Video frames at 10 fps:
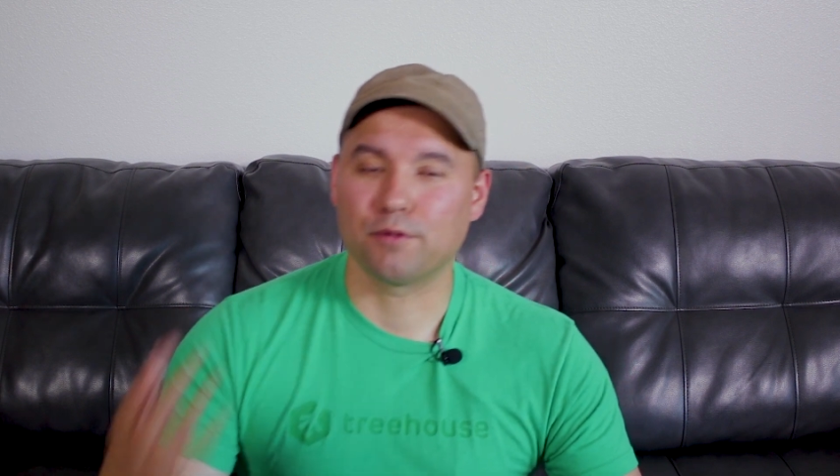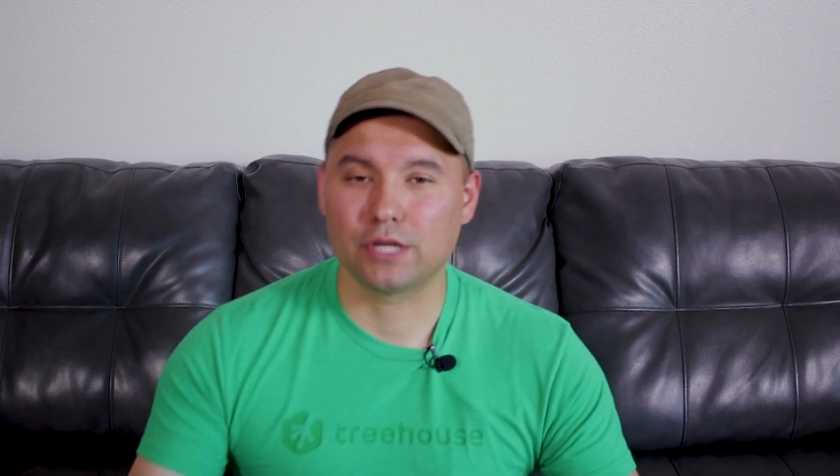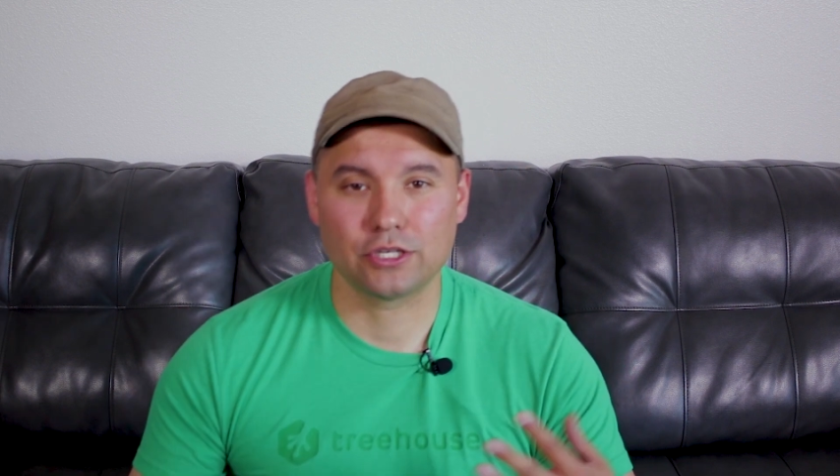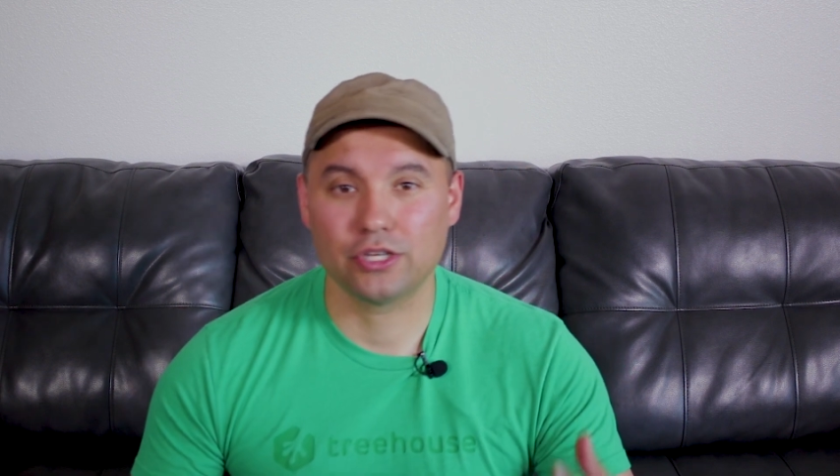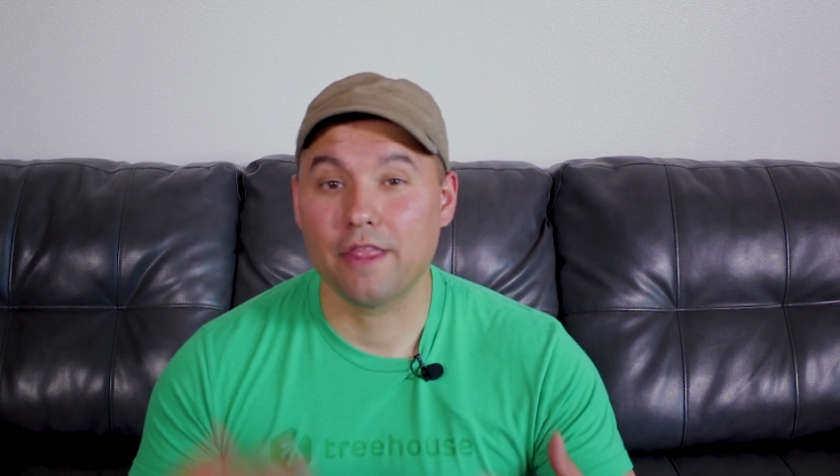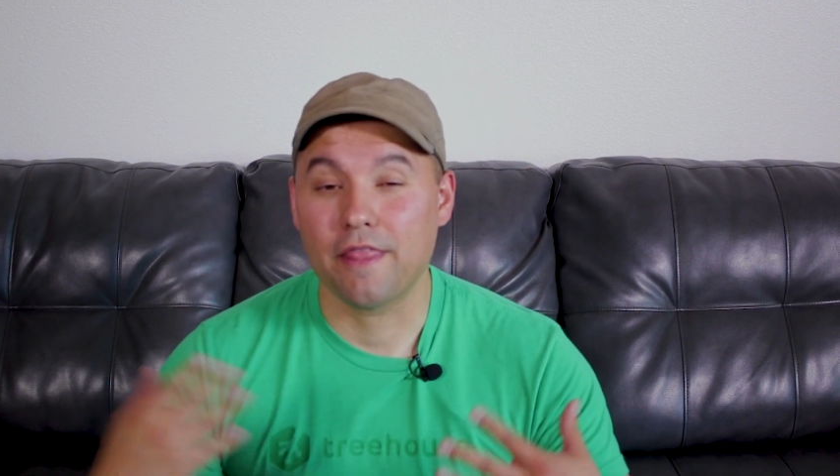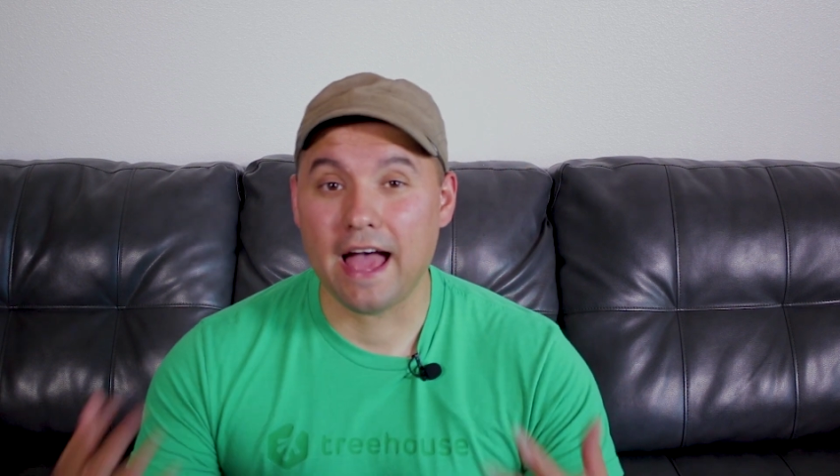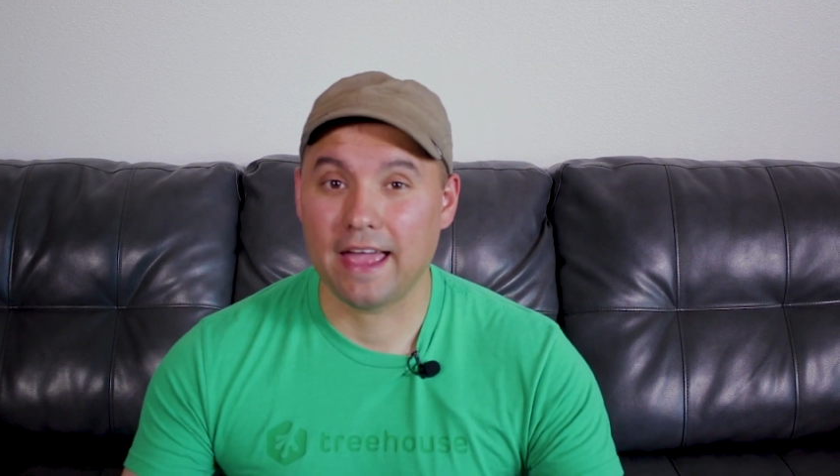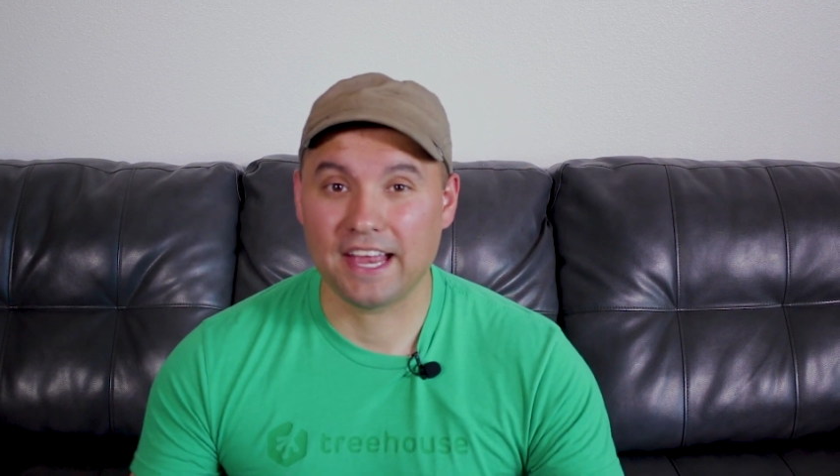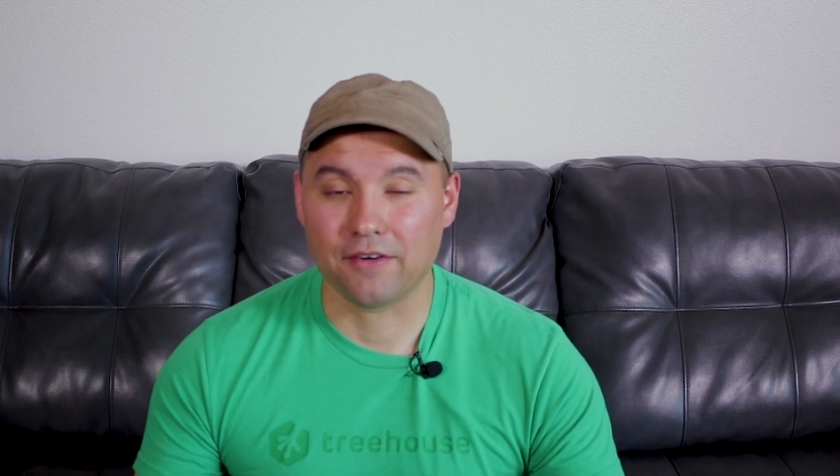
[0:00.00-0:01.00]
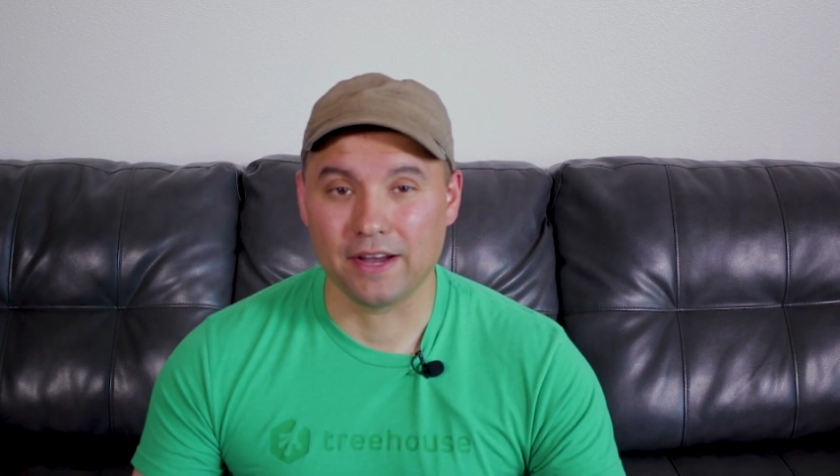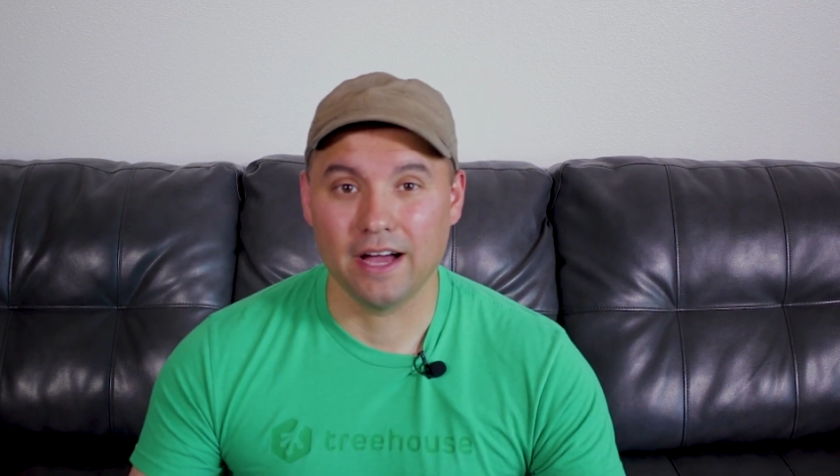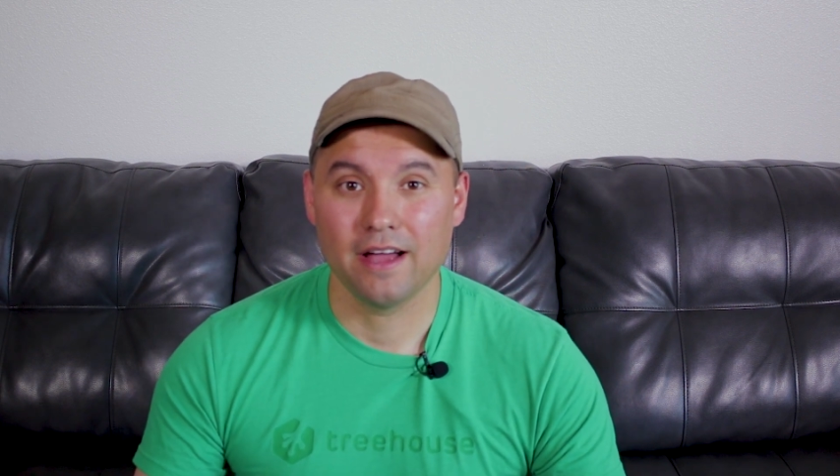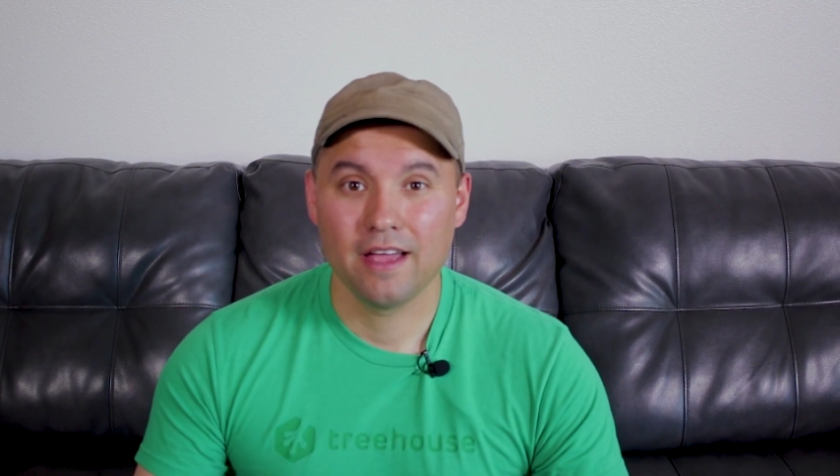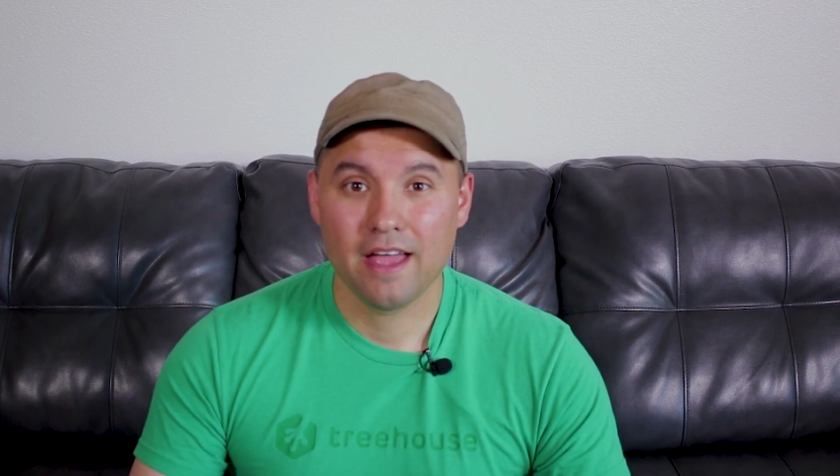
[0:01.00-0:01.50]
production, that
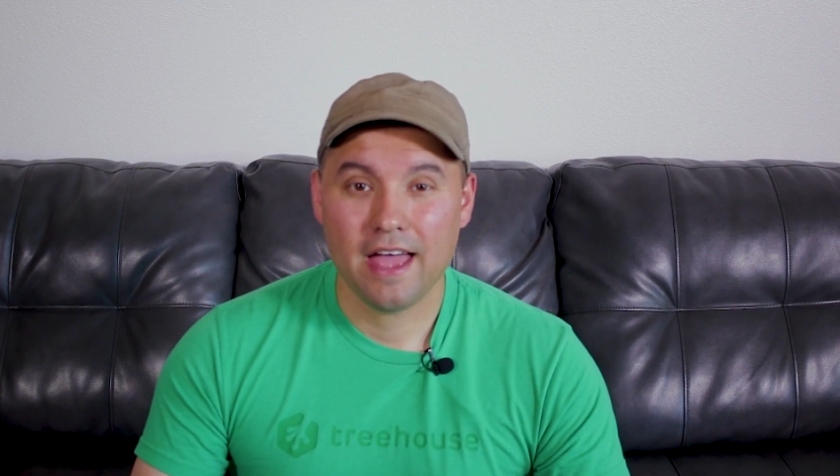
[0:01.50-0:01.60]
area,